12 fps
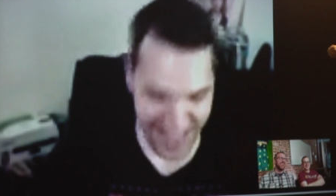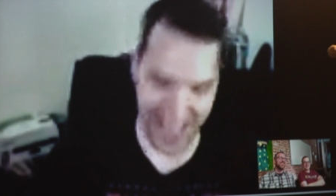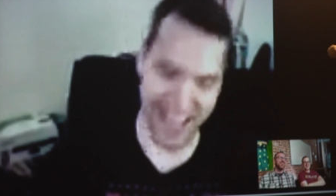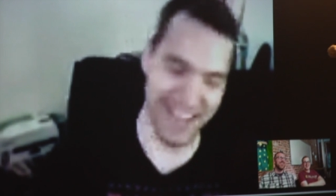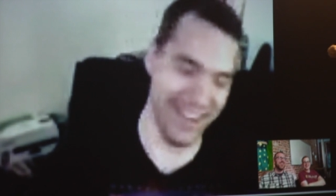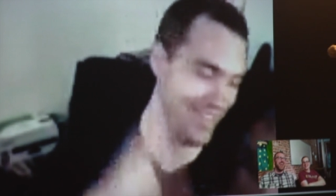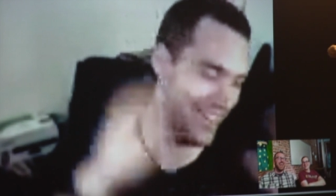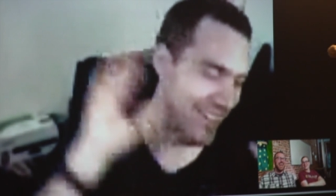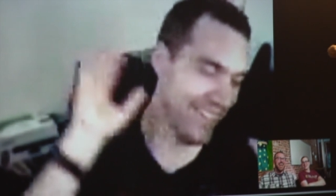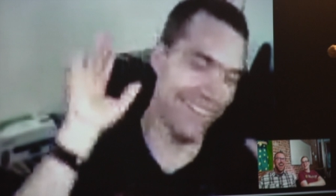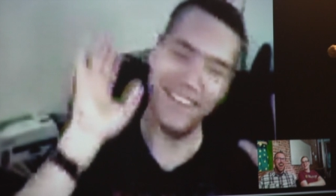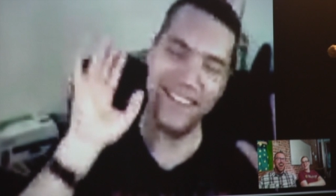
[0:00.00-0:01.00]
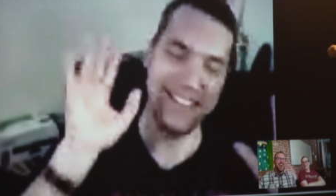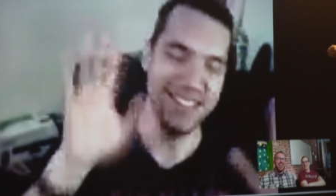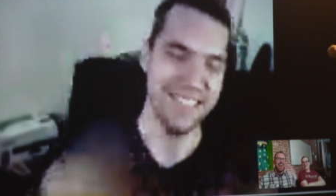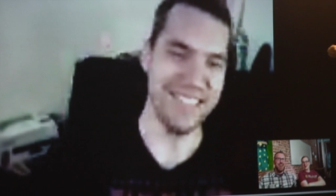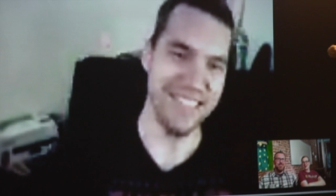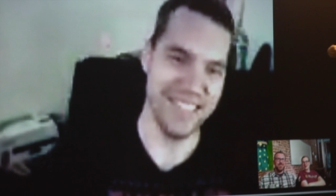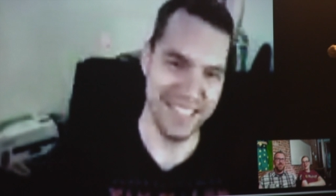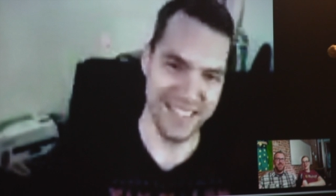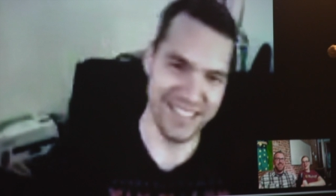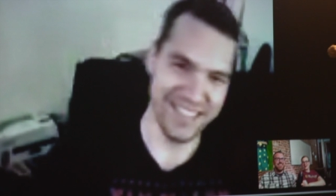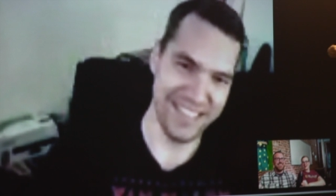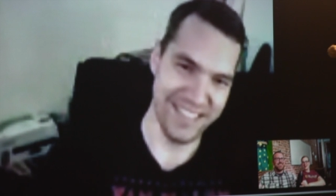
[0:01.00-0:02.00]
totally right. I'm just
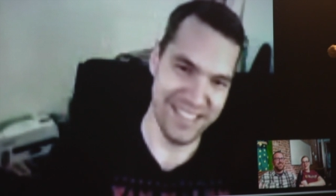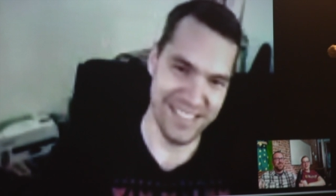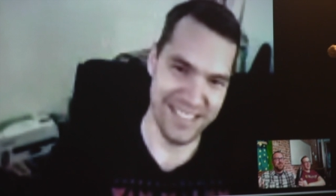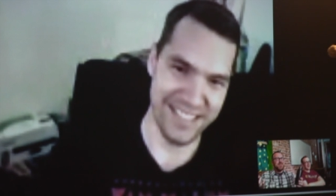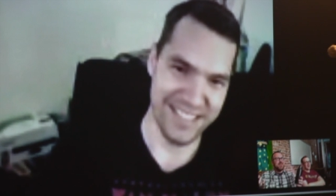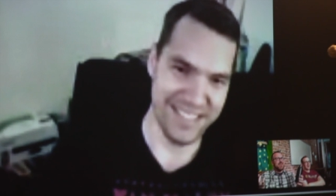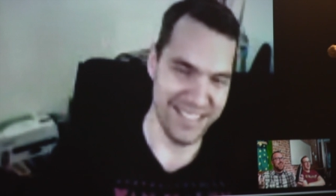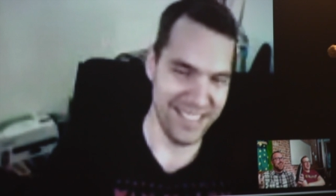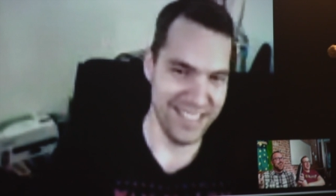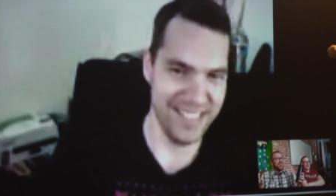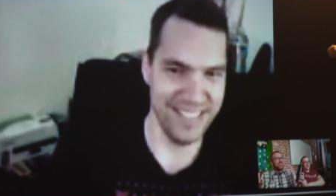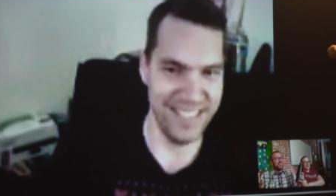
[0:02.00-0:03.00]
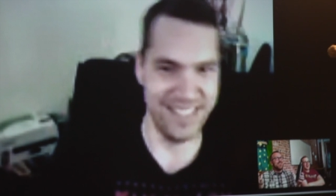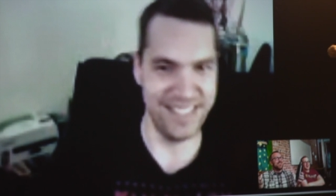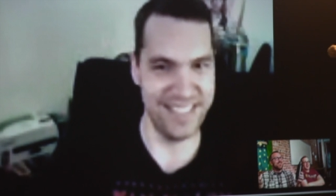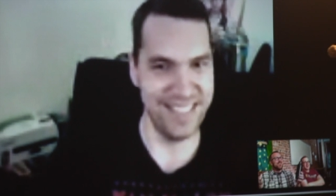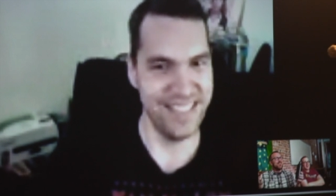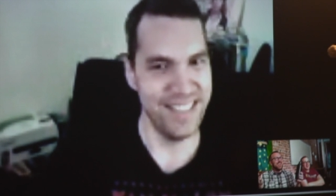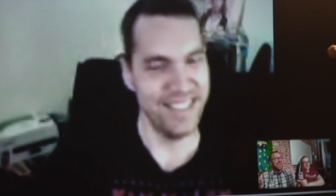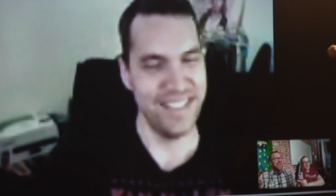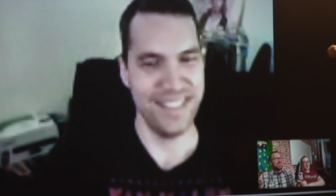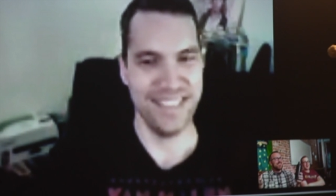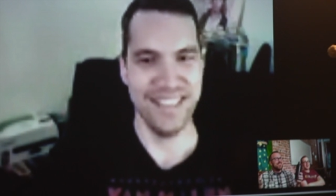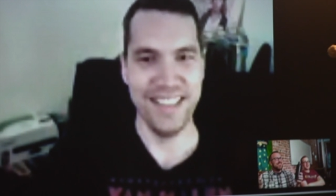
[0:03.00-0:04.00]
being. That's just me being unreasonably
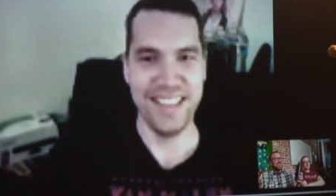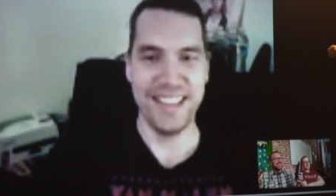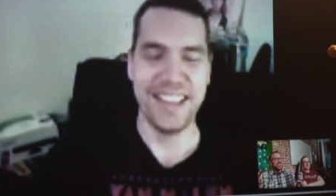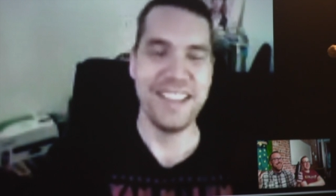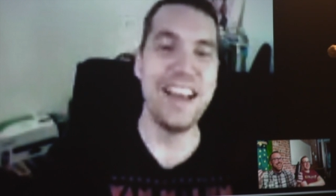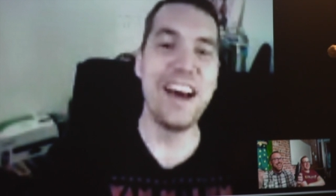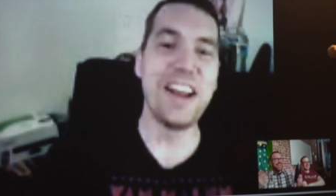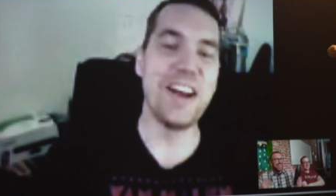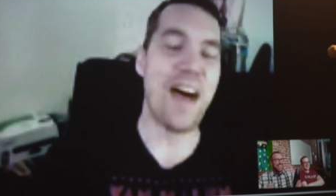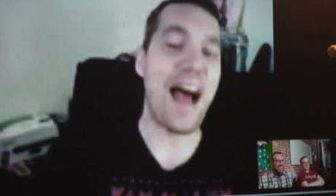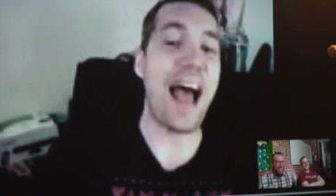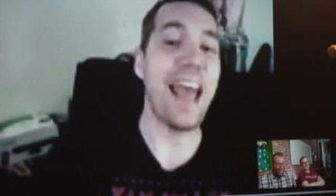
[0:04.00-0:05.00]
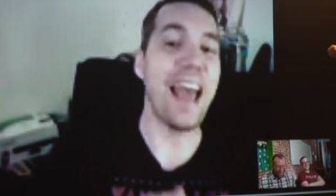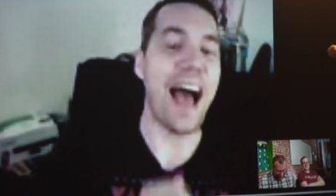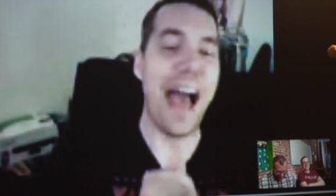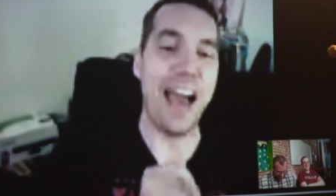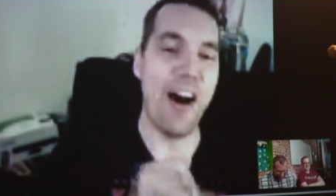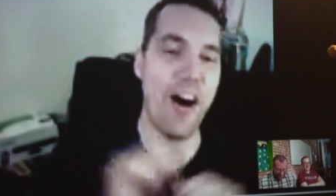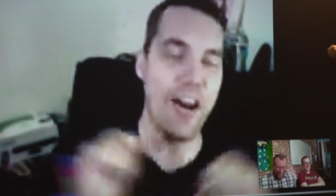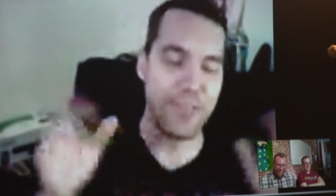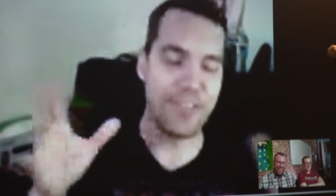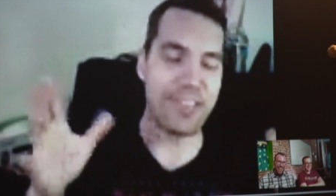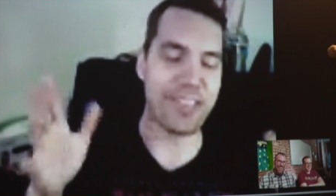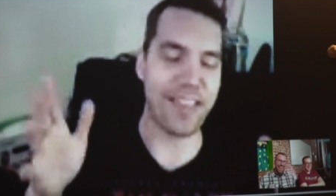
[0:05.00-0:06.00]
optimistic. I I
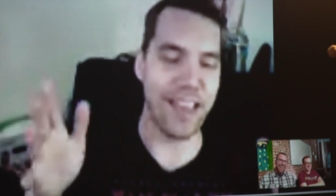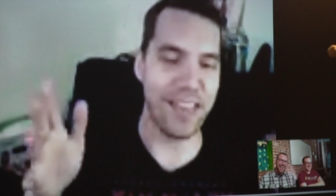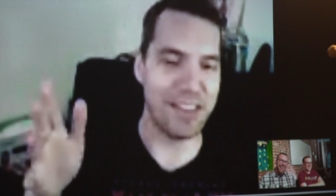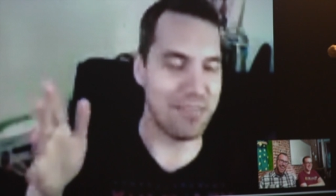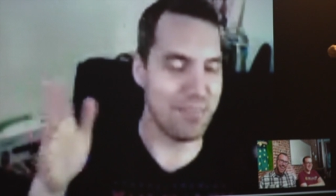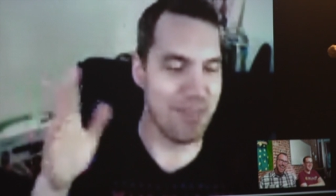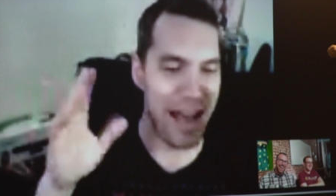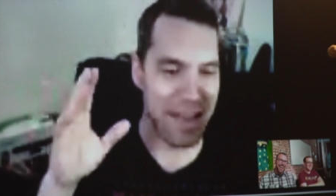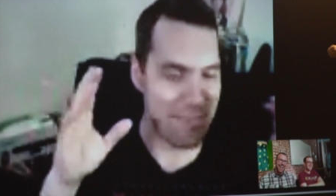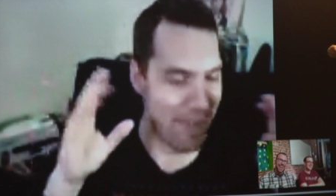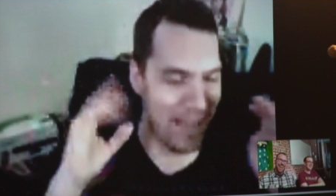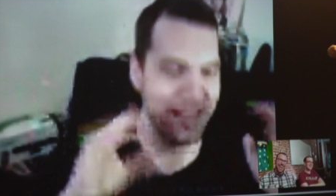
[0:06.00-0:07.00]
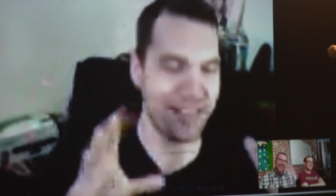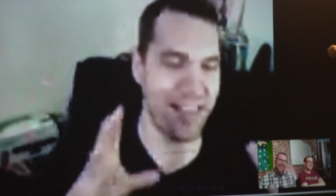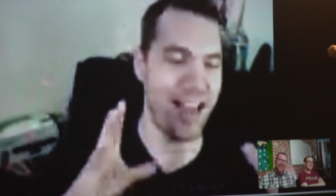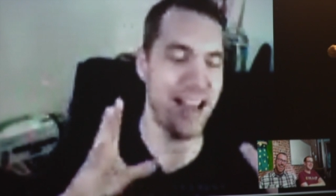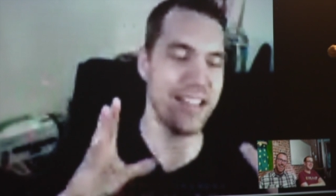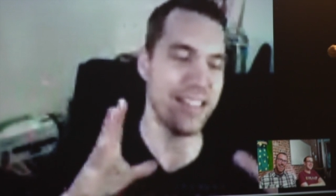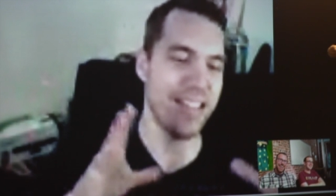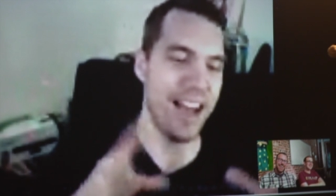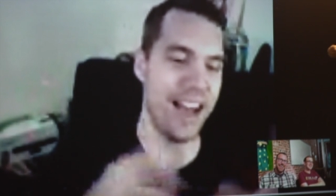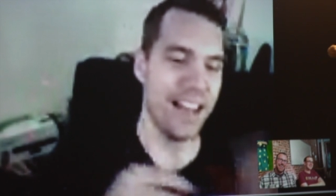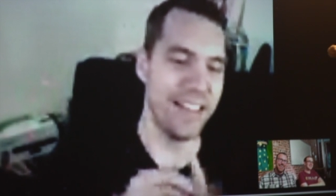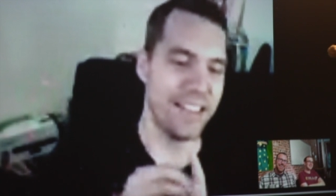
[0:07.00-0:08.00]
often say that my my design
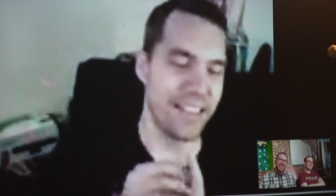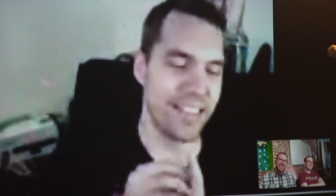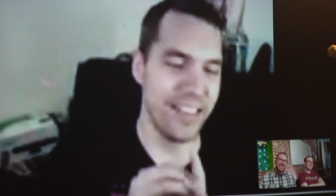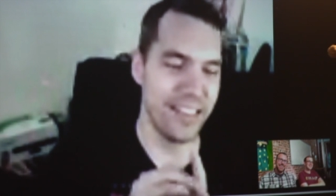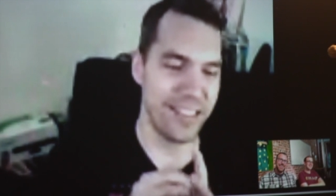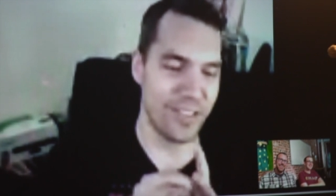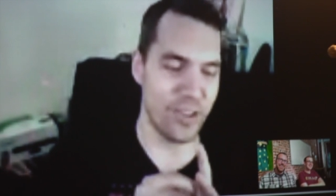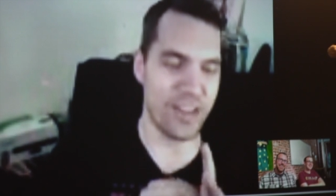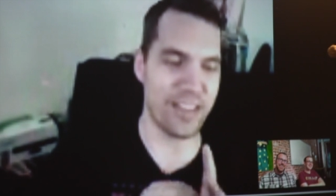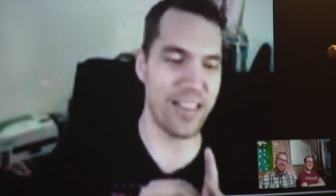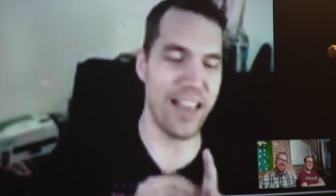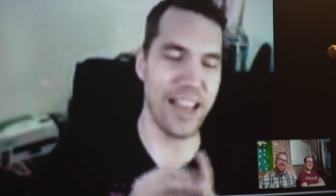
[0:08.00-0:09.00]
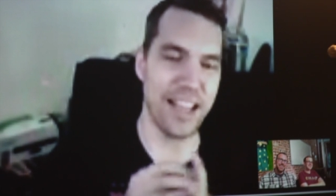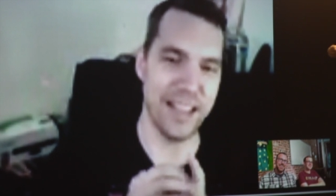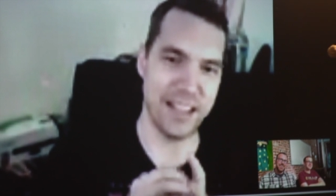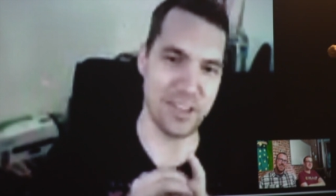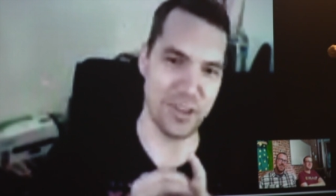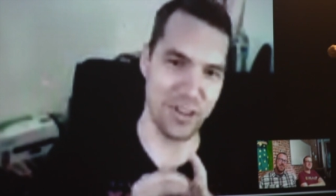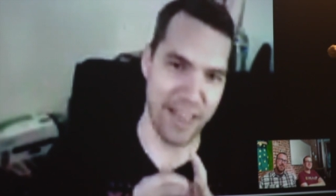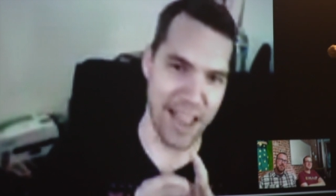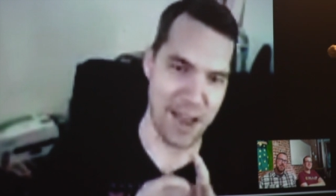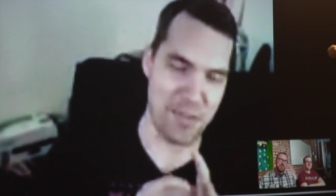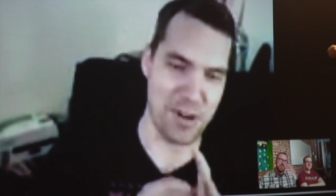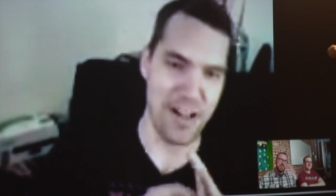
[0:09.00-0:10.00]
style is is just like a digital
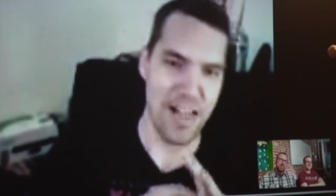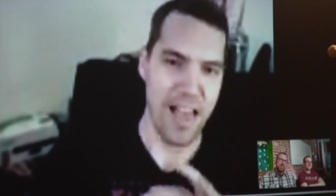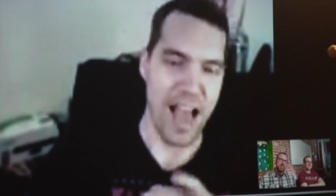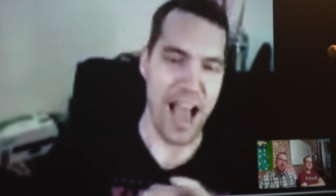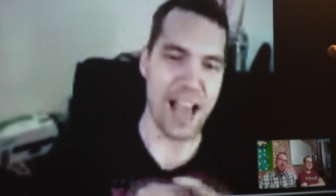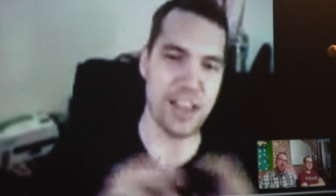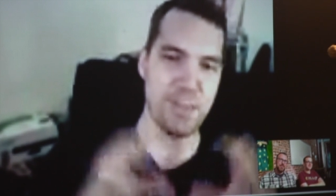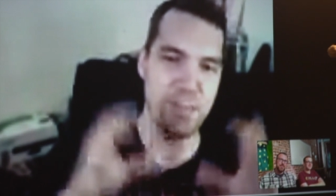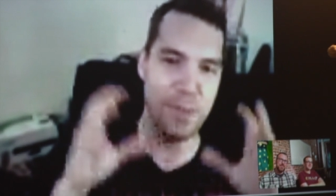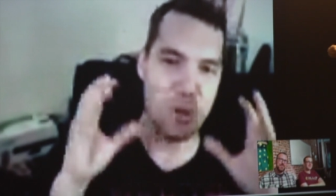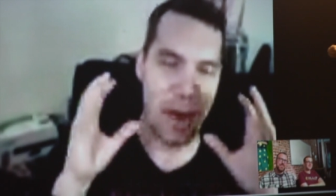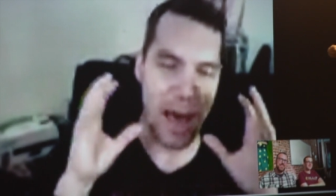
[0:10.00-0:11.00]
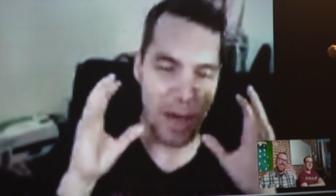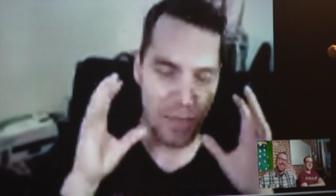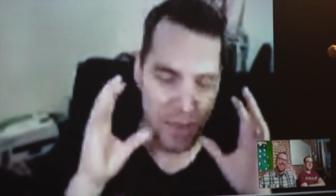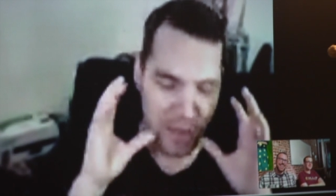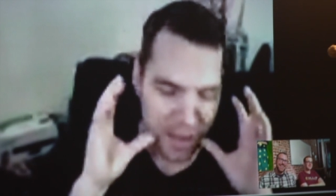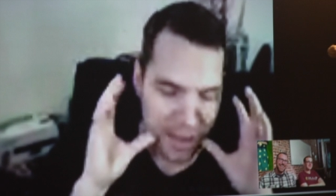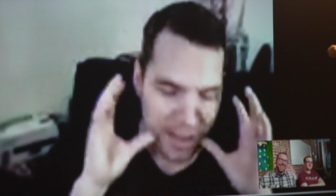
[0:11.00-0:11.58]
camera. I spew out